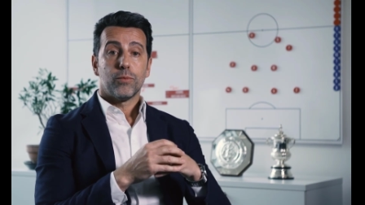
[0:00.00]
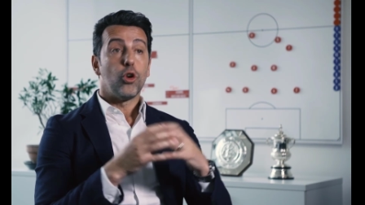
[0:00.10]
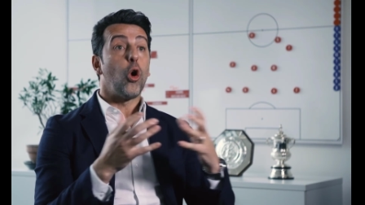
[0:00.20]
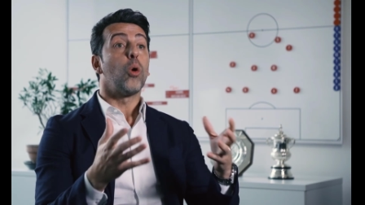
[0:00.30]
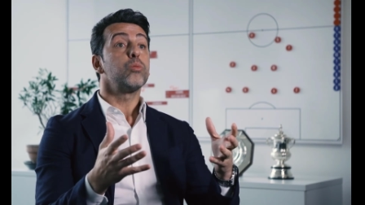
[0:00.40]

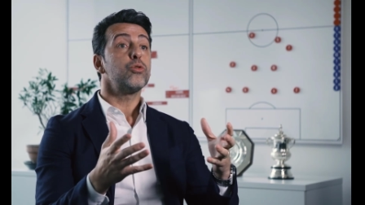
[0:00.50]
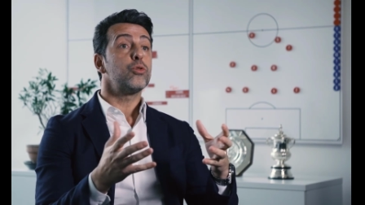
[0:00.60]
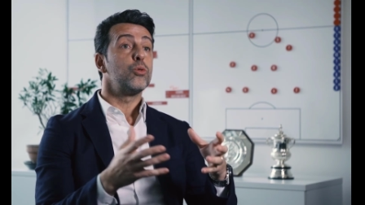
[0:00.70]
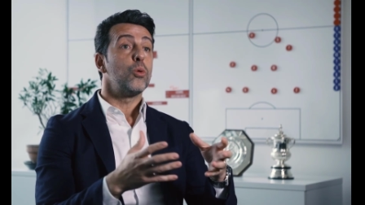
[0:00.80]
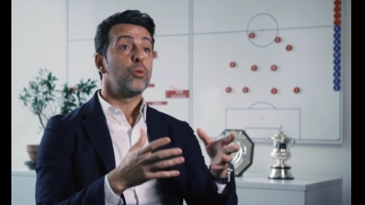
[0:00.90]

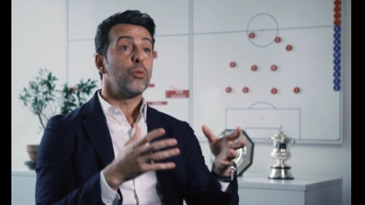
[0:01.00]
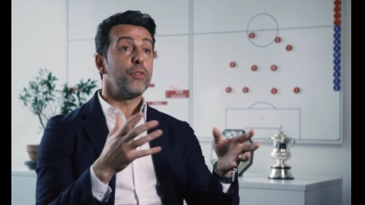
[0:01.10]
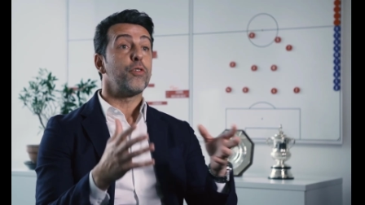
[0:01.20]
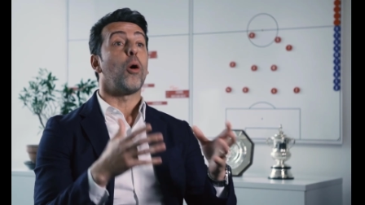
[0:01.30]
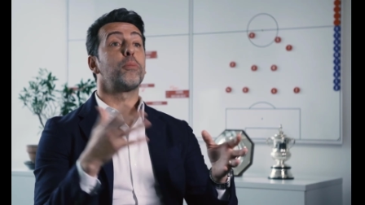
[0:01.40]
loans
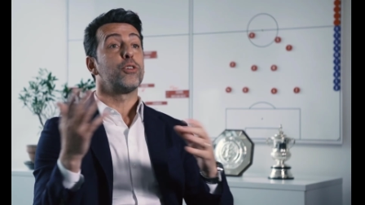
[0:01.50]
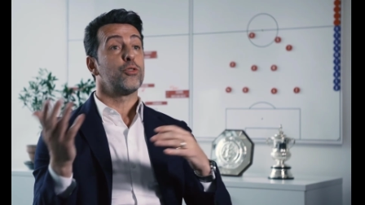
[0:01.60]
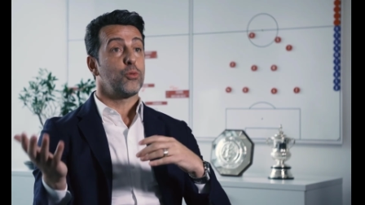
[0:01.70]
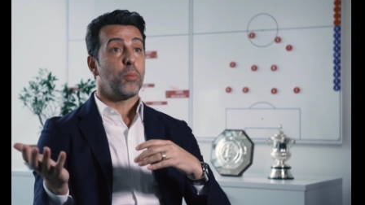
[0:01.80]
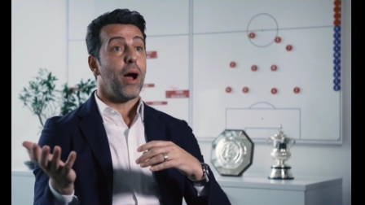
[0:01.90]
with
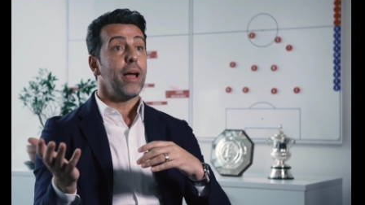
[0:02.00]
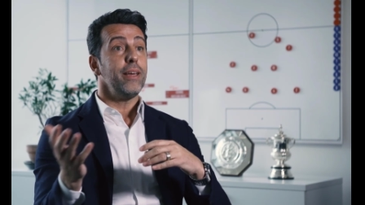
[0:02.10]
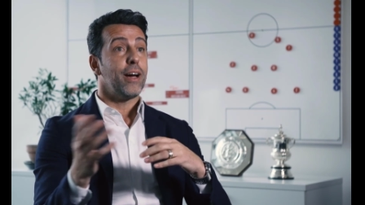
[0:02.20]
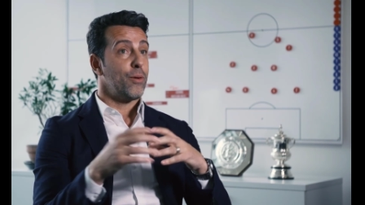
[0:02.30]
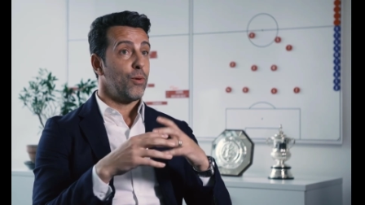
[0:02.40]
options to buy
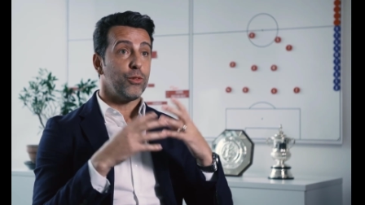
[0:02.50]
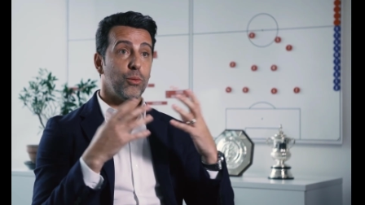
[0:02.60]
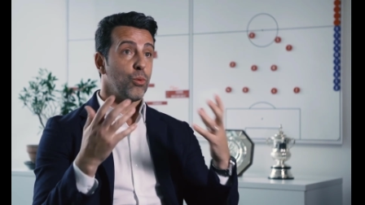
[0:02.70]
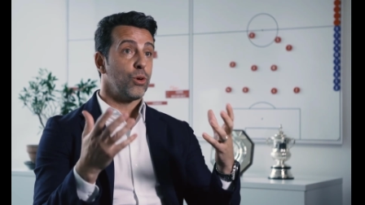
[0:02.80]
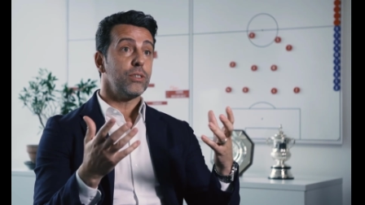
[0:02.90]
around the
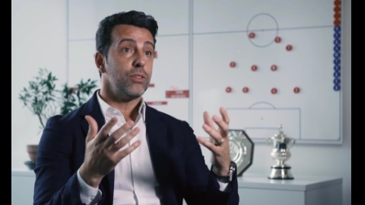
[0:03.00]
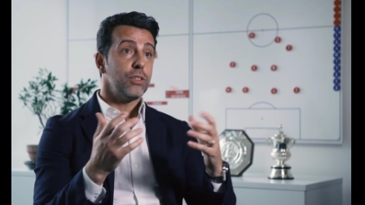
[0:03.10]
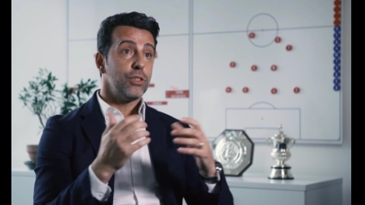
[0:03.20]
world.